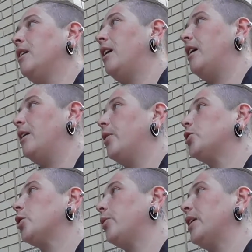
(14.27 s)
Uh, the
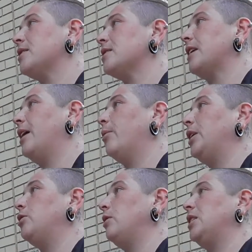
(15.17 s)
truth is, is that
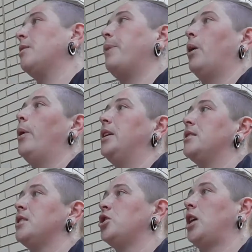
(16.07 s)
we do need to bear
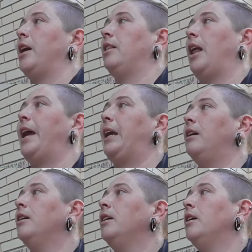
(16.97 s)
witness and shine light
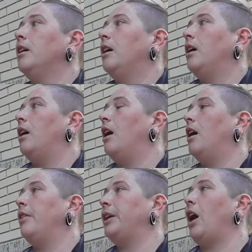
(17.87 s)

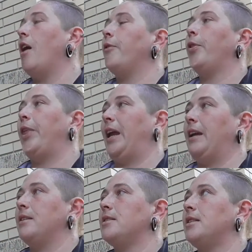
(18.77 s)
on the awful
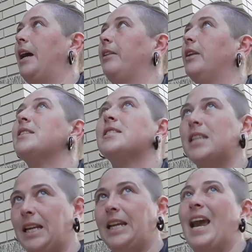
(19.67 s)
things that this
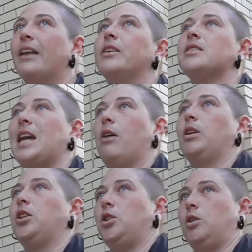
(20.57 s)
city and this
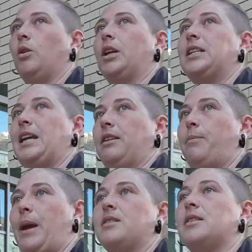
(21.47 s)
county do on a
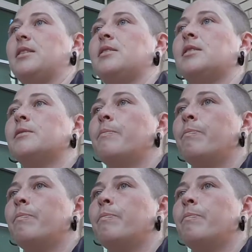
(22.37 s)
daily basis.